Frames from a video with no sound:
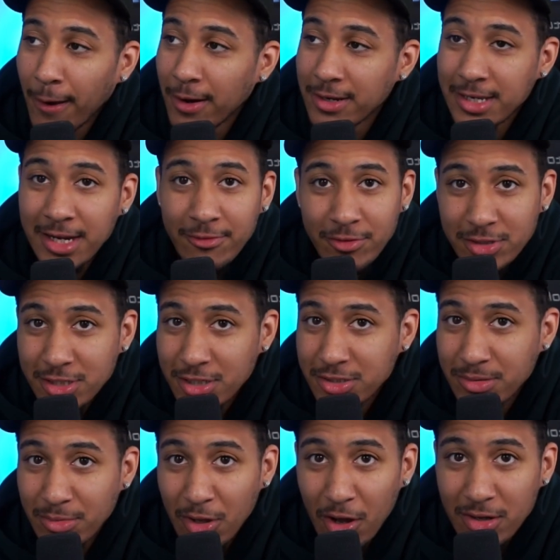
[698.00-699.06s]
Denver took
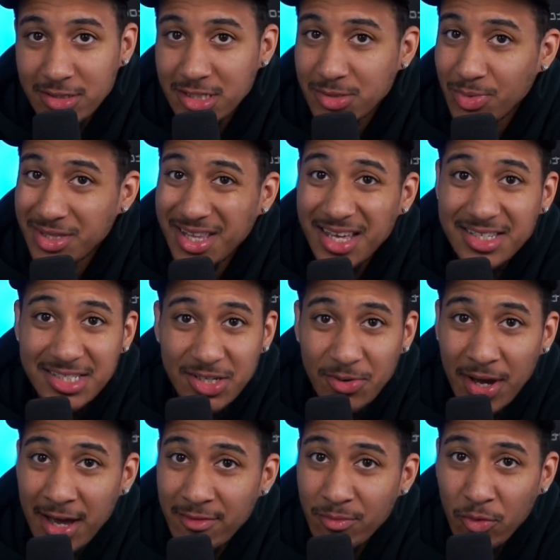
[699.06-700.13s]
some losses, but they still
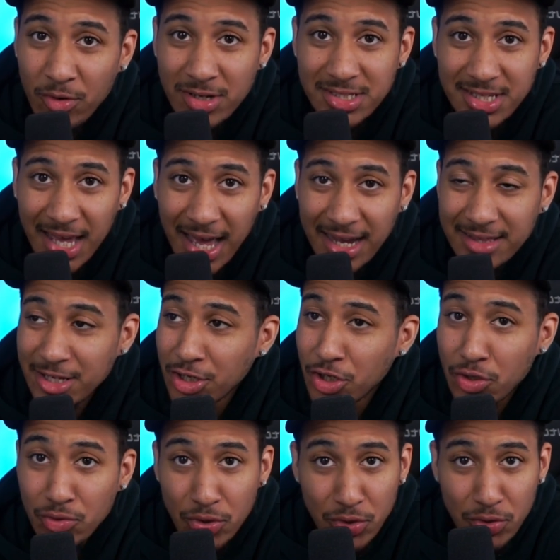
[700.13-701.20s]
have more intact than
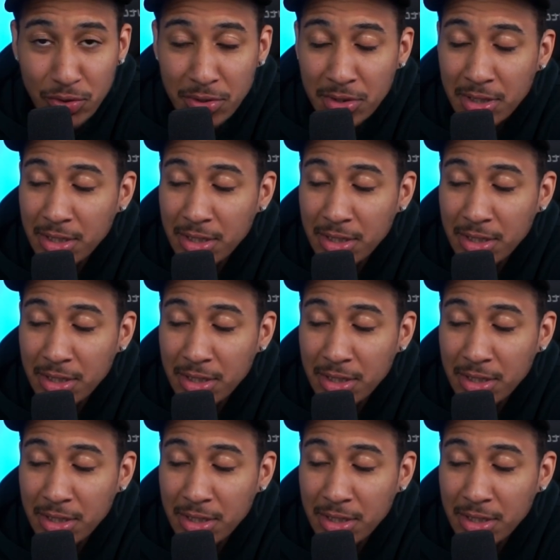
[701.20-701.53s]
you do.